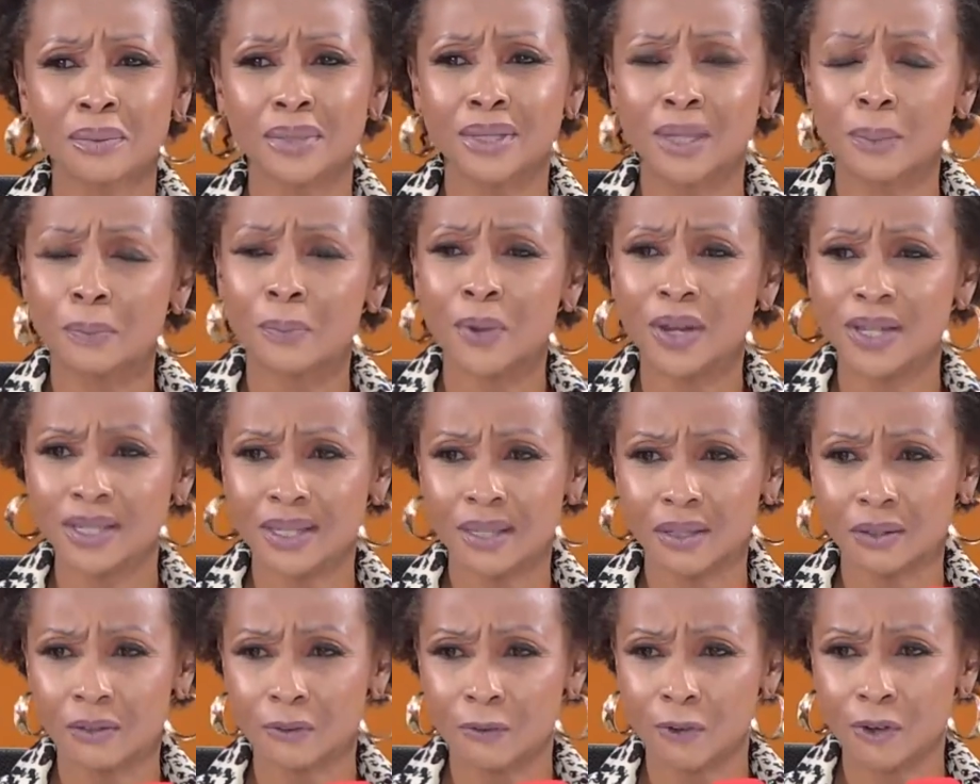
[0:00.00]

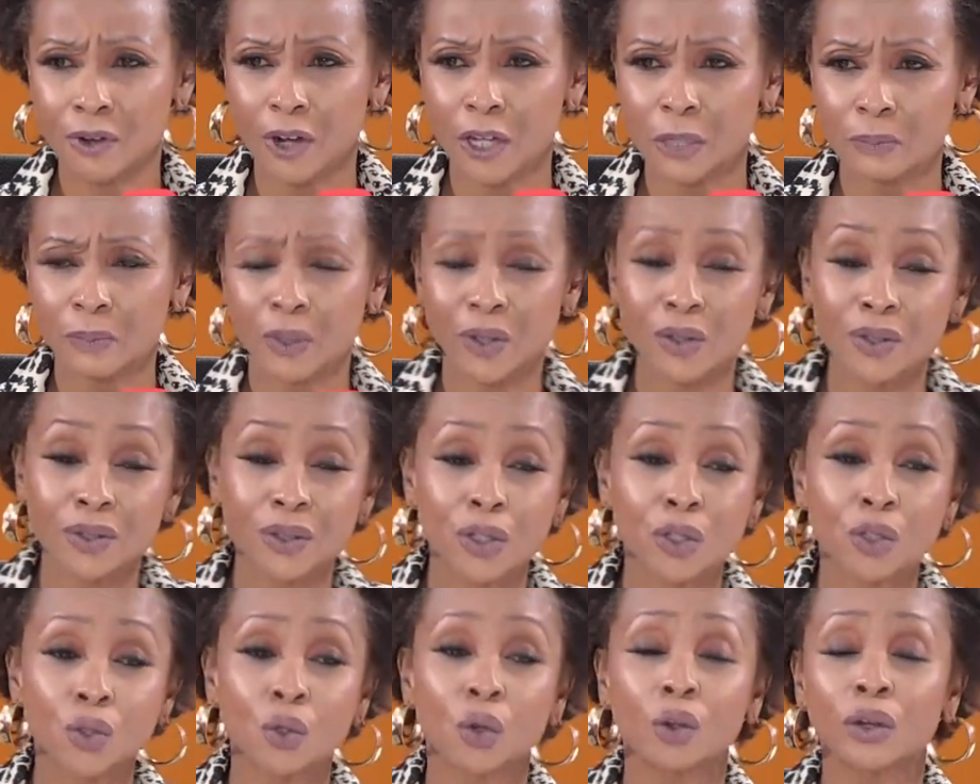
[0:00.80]
depressing for us because the
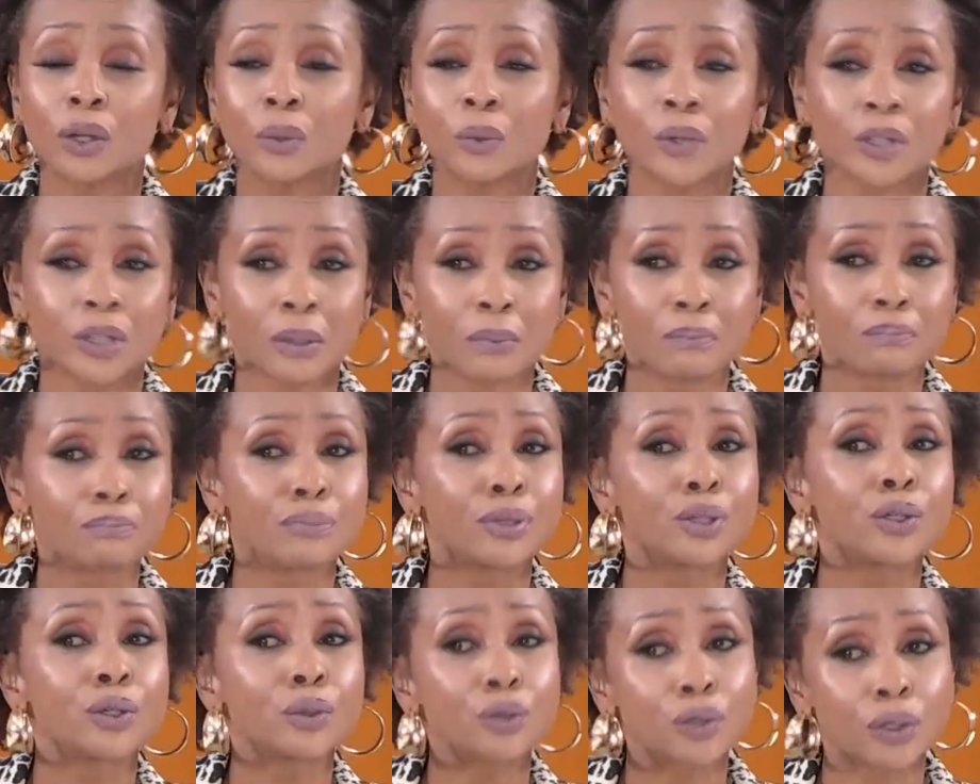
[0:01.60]
story was a
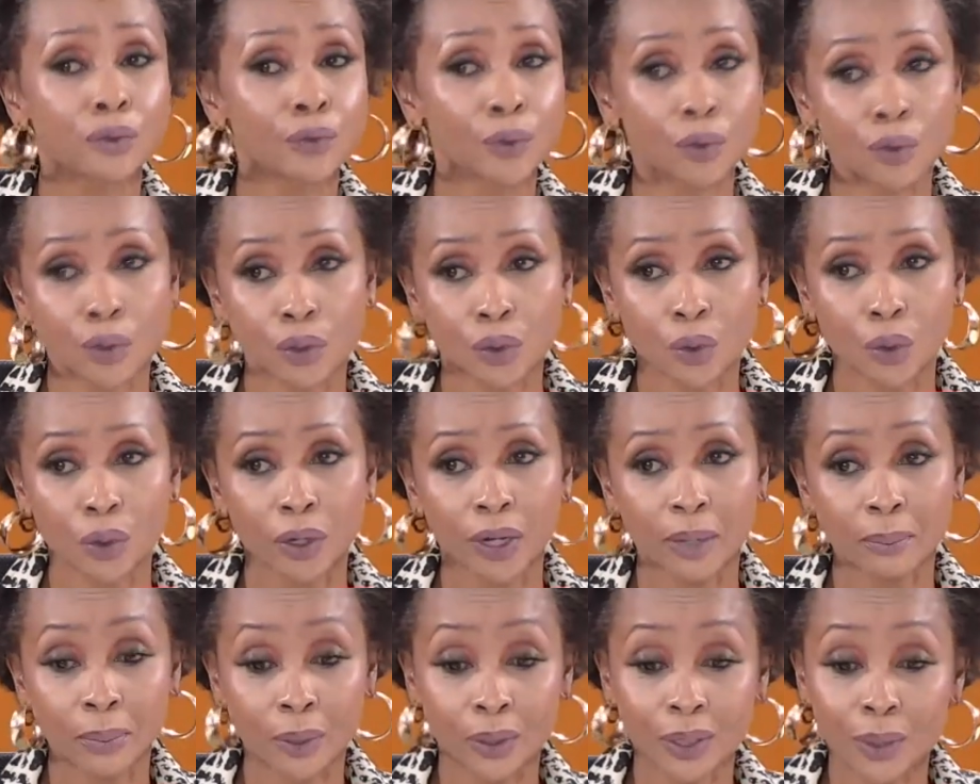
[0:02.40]
beautiful story
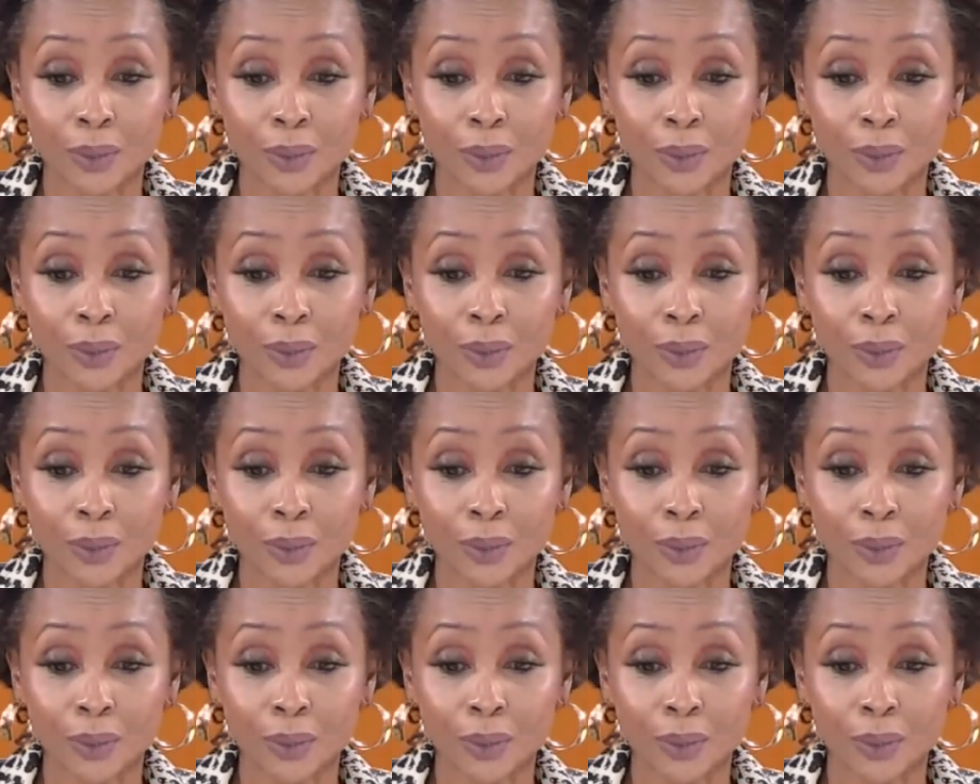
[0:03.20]
about mm.